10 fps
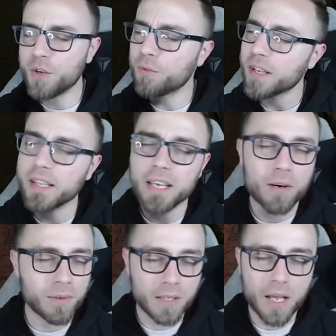You really
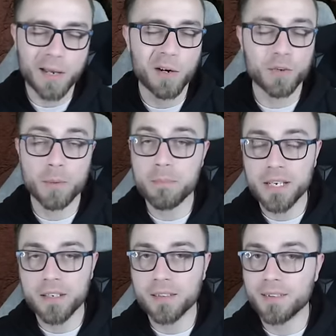can't rely on your
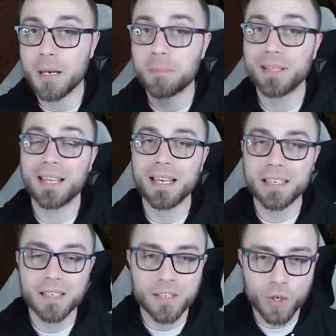minions
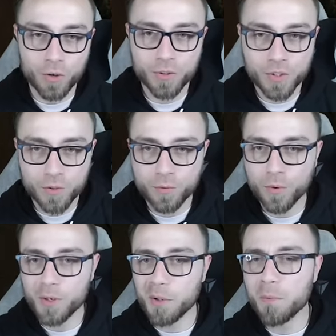applying curses
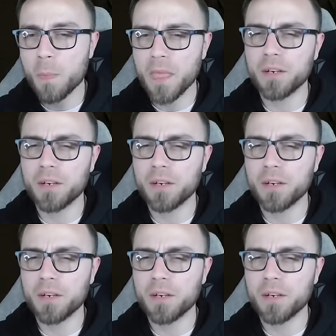for you.